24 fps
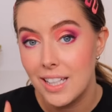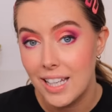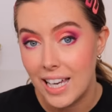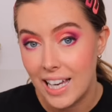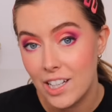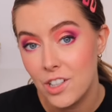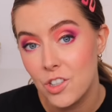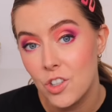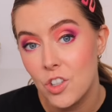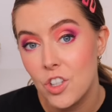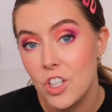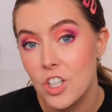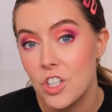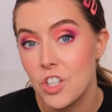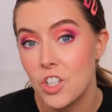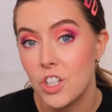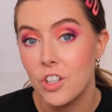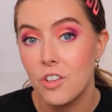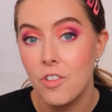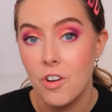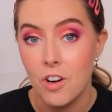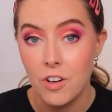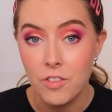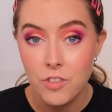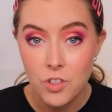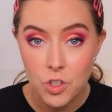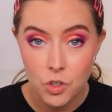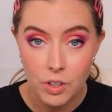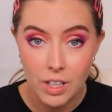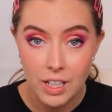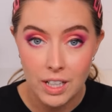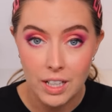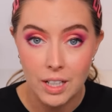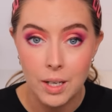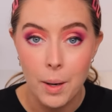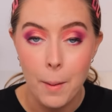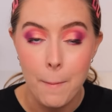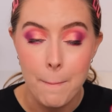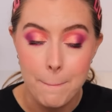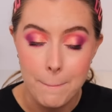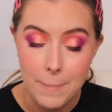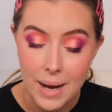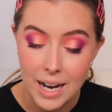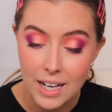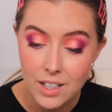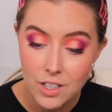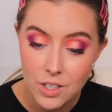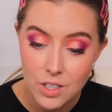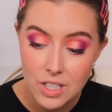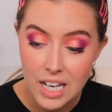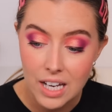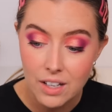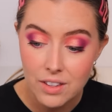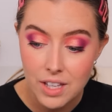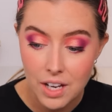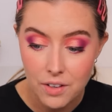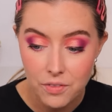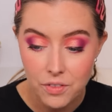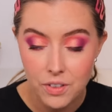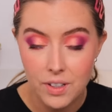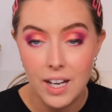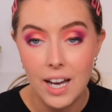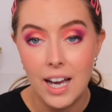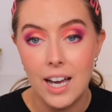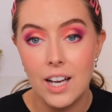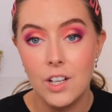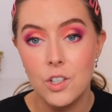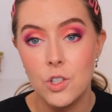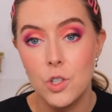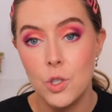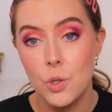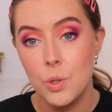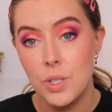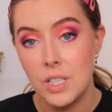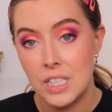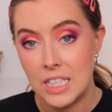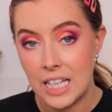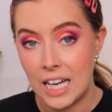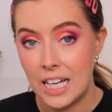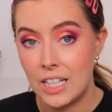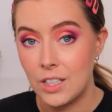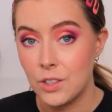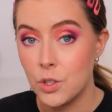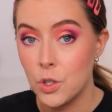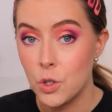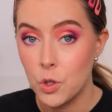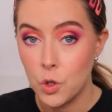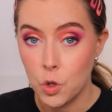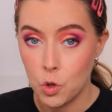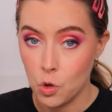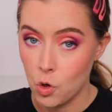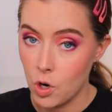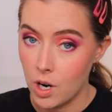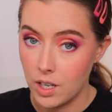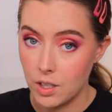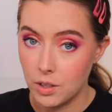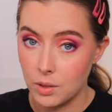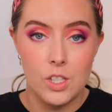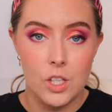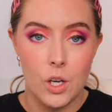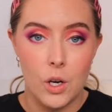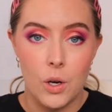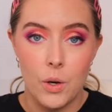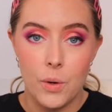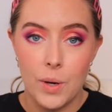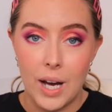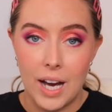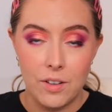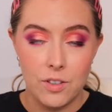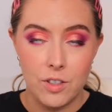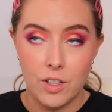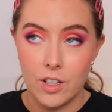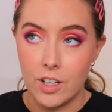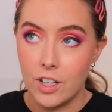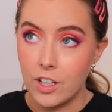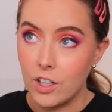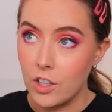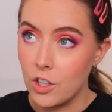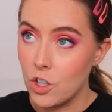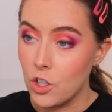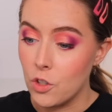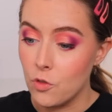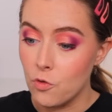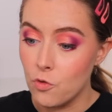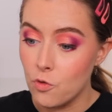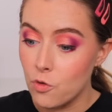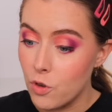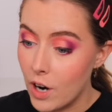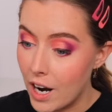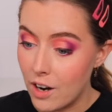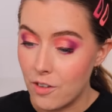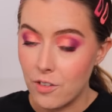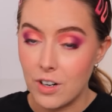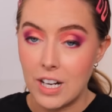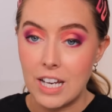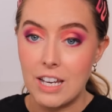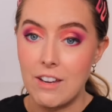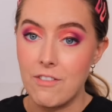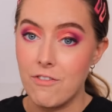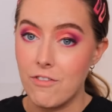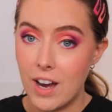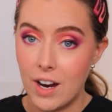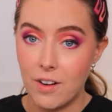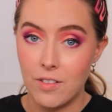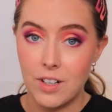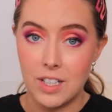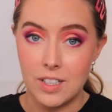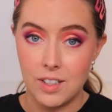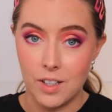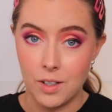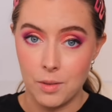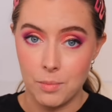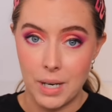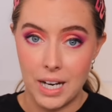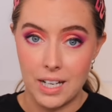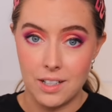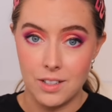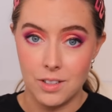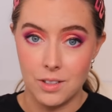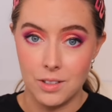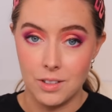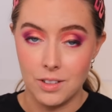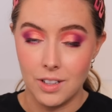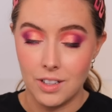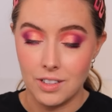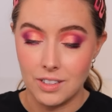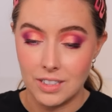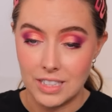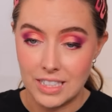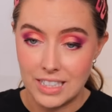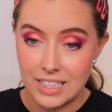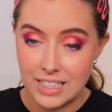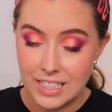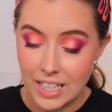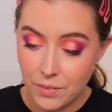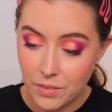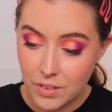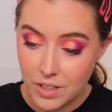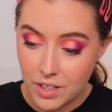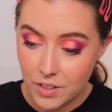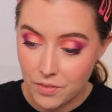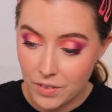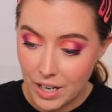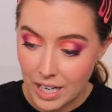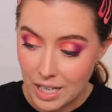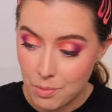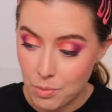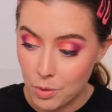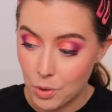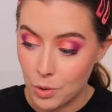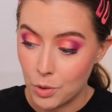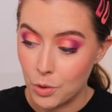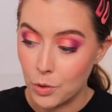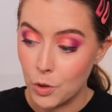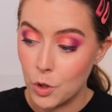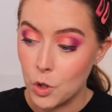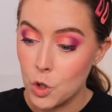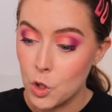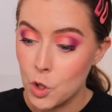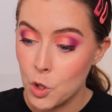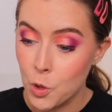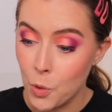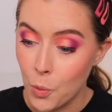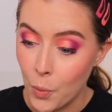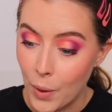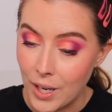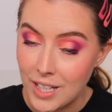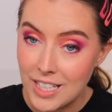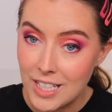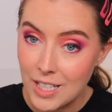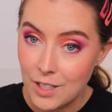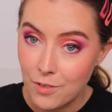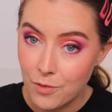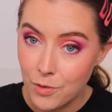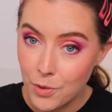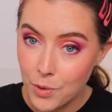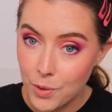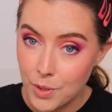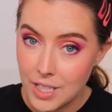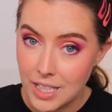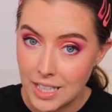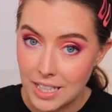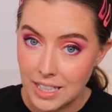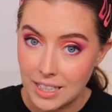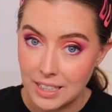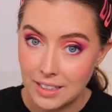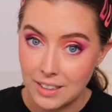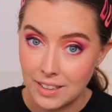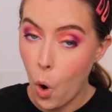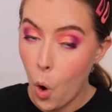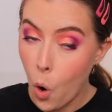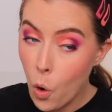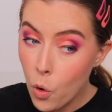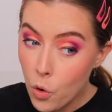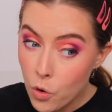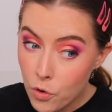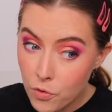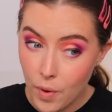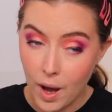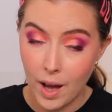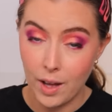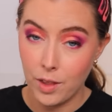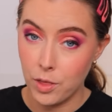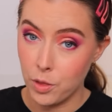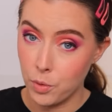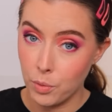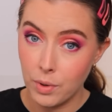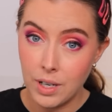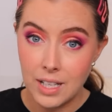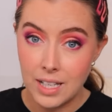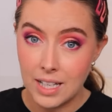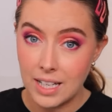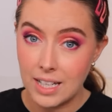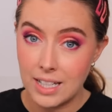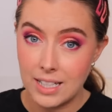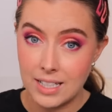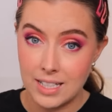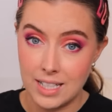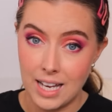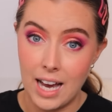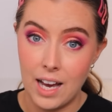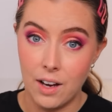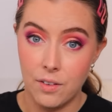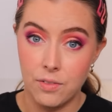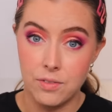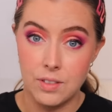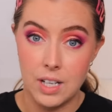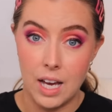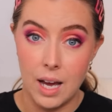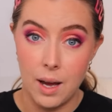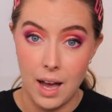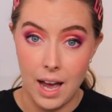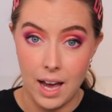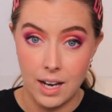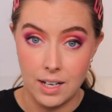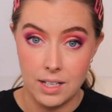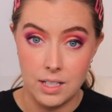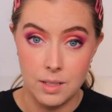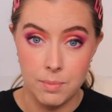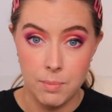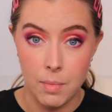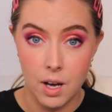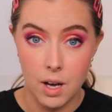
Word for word: the extradition of Shrien back to South Africa to stand trial. So after a very, very long battle on the 7th of April 2014, over three years after Annie's